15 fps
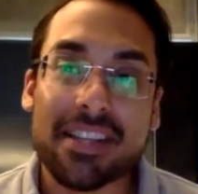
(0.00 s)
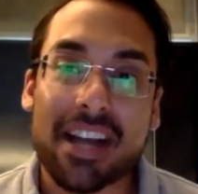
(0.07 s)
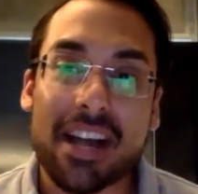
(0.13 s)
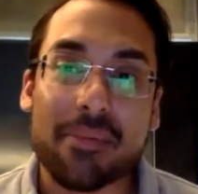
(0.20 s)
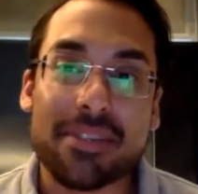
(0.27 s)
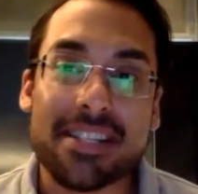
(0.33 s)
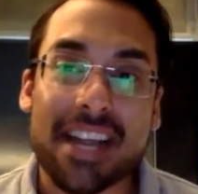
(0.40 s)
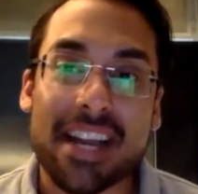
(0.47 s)
I
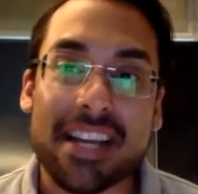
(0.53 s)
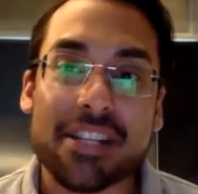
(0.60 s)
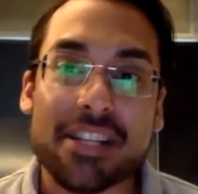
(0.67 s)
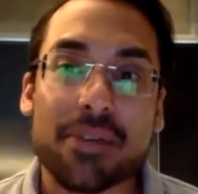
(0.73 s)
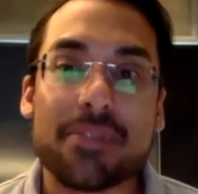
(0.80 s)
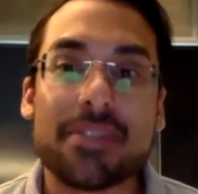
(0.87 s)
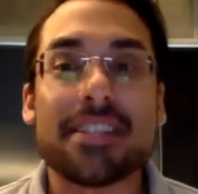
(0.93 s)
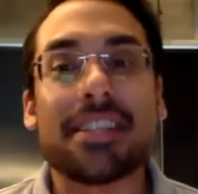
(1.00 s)
was
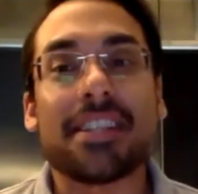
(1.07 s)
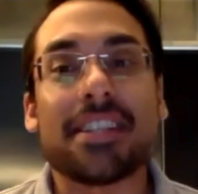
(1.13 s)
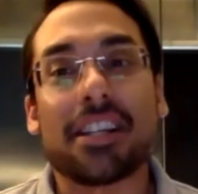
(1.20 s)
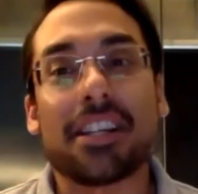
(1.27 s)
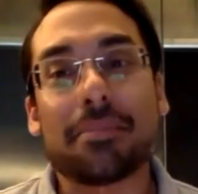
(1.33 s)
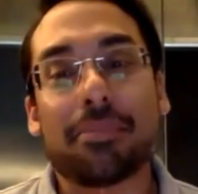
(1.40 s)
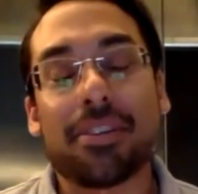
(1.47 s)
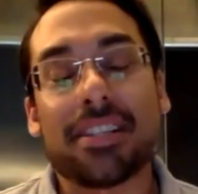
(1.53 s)
diagnosed as the
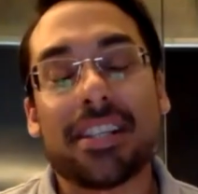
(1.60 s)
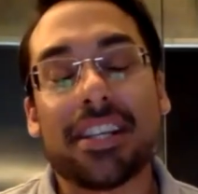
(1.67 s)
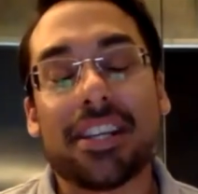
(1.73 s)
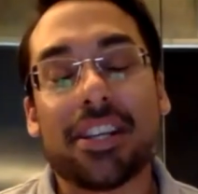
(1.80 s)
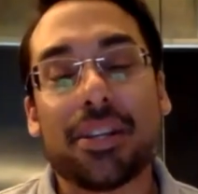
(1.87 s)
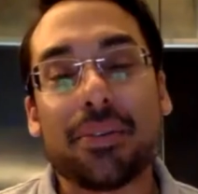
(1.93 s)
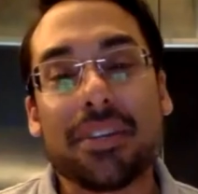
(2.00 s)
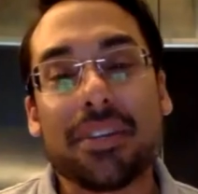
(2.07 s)
youngest person in
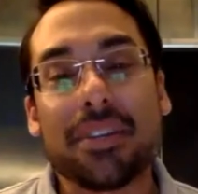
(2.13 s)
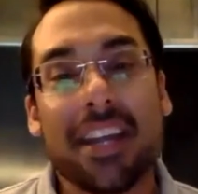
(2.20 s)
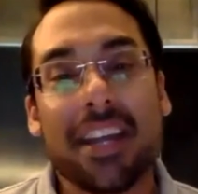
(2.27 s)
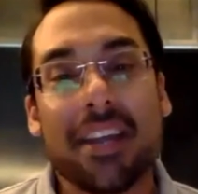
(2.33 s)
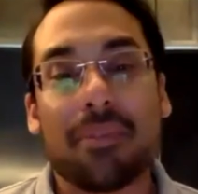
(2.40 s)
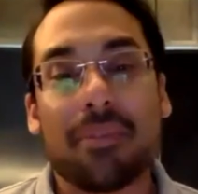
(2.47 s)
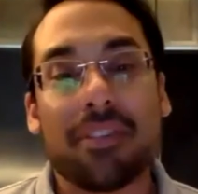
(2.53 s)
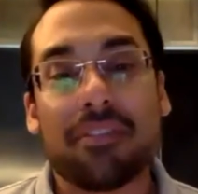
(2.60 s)
the UK
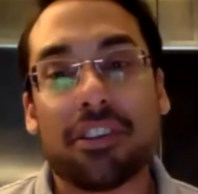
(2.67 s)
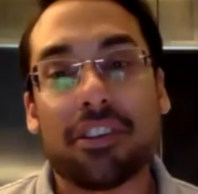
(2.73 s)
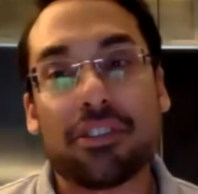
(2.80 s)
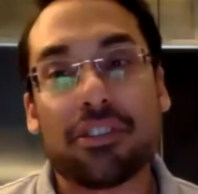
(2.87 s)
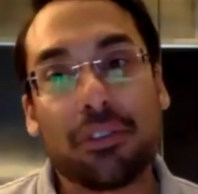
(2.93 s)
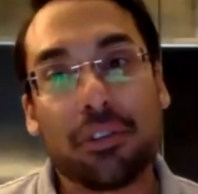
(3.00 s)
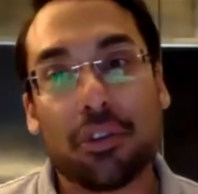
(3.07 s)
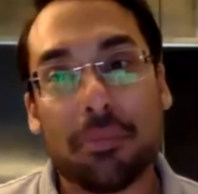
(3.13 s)
with
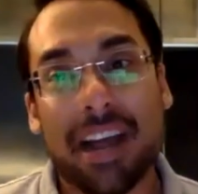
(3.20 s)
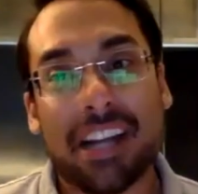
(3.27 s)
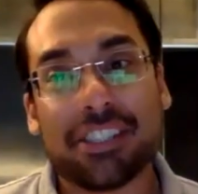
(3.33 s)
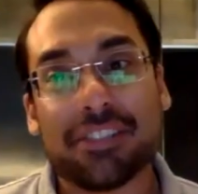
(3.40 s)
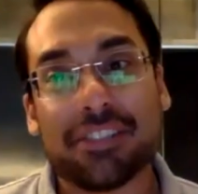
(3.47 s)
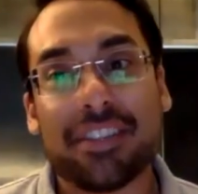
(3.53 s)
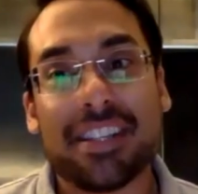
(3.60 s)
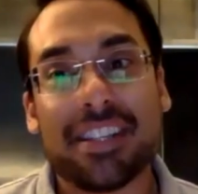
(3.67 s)
frontal lobe
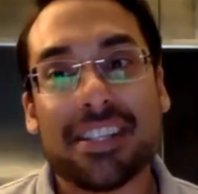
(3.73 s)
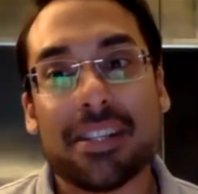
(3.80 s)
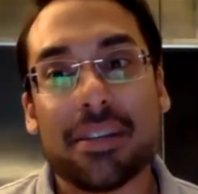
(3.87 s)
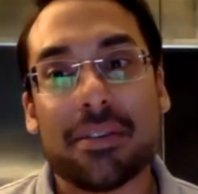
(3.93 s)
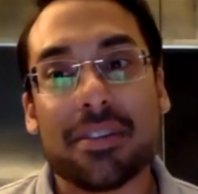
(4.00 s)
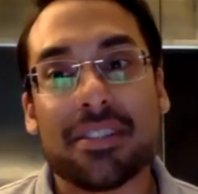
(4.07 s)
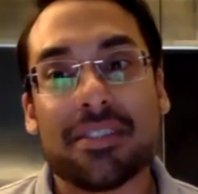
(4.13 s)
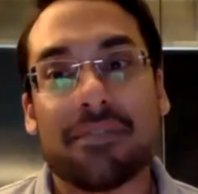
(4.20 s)
atrophy,
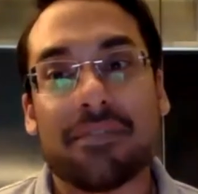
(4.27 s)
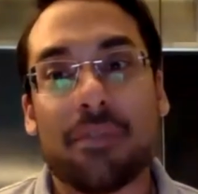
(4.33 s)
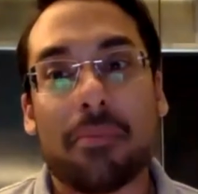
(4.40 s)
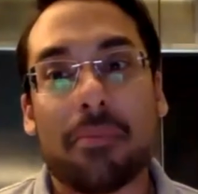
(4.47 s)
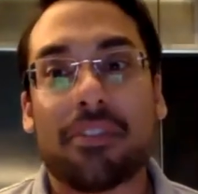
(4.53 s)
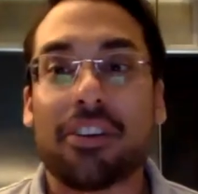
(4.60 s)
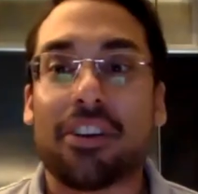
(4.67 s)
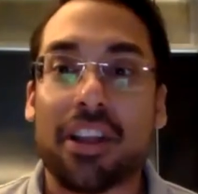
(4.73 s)
so it's a form
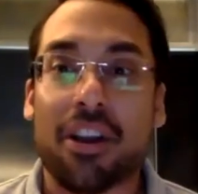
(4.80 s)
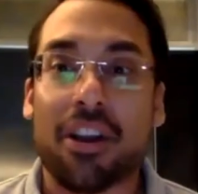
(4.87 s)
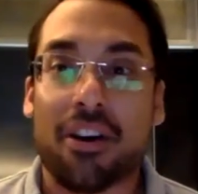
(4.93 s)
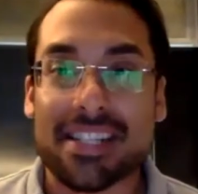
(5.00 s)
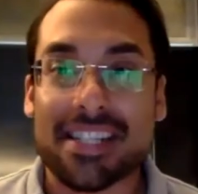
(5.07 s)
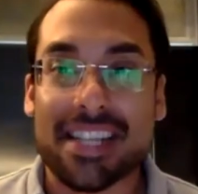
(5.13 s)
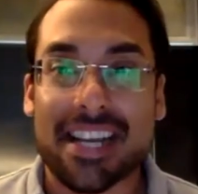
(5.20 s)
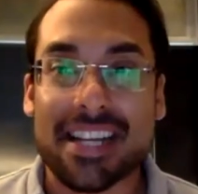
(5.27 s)
of early
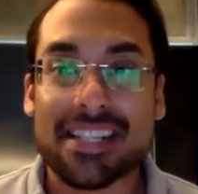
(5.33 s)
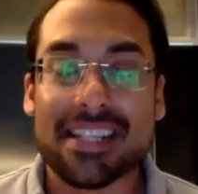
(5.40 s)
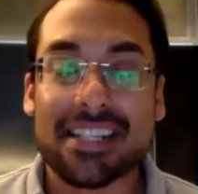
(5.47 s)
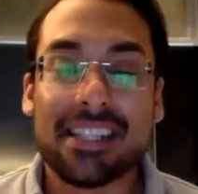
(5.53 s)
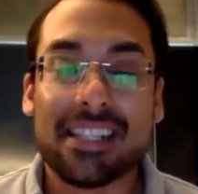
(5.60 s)
onset.